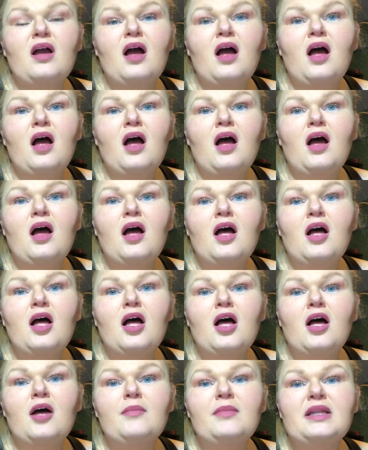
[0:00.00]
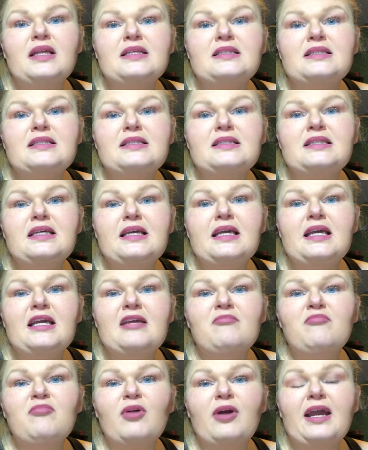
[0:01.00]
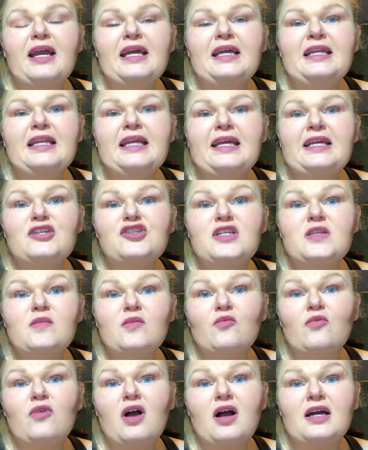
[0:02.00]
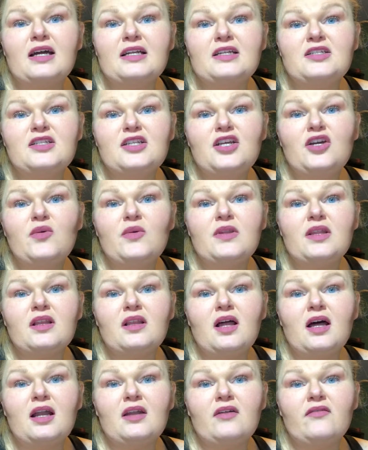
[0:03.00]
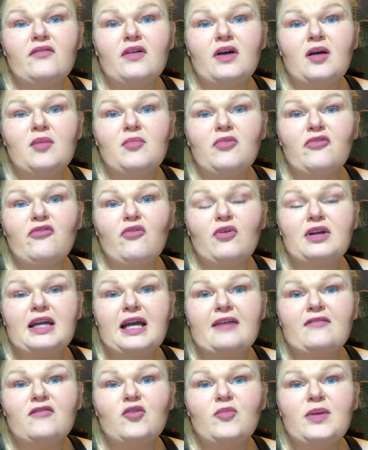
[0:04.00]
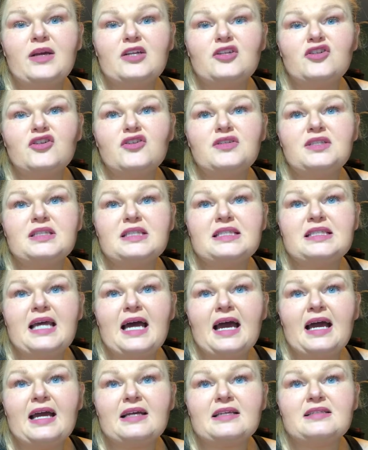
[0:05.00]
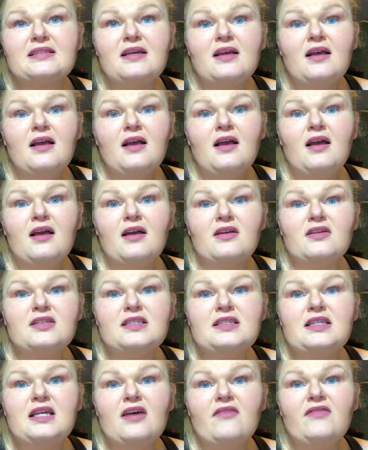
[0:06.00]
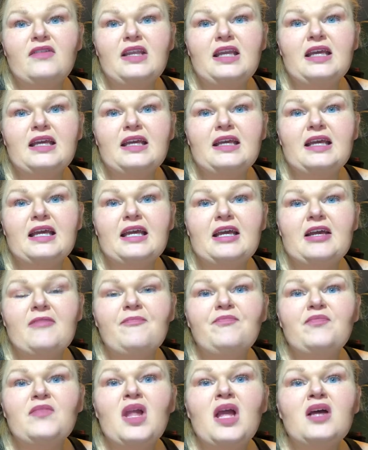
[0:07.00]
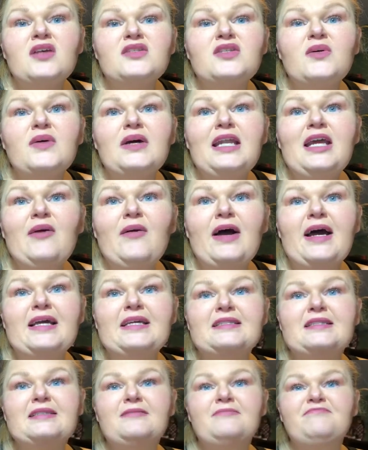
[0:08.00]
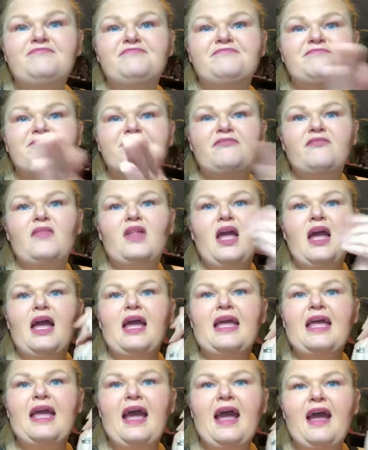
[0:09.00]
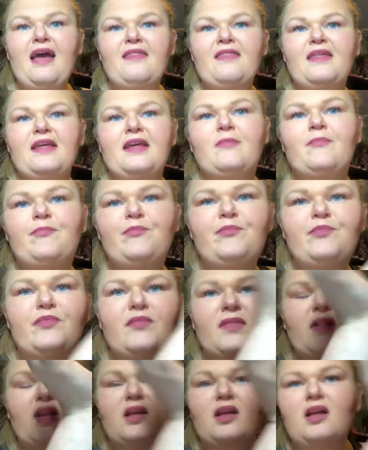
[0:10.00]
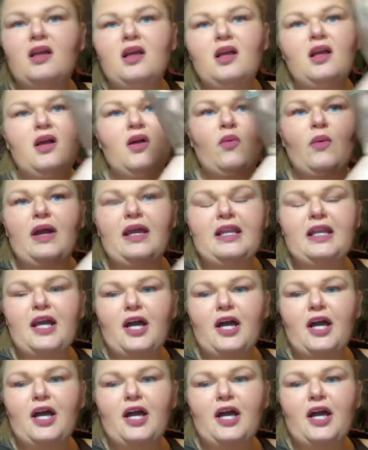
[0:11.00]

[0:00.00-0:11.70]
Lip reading: Let's see. Brandy, she's been rocking it too with a lot of before and after pictures and snacks. There's Stephanie again. So anyways, and Kathy, way to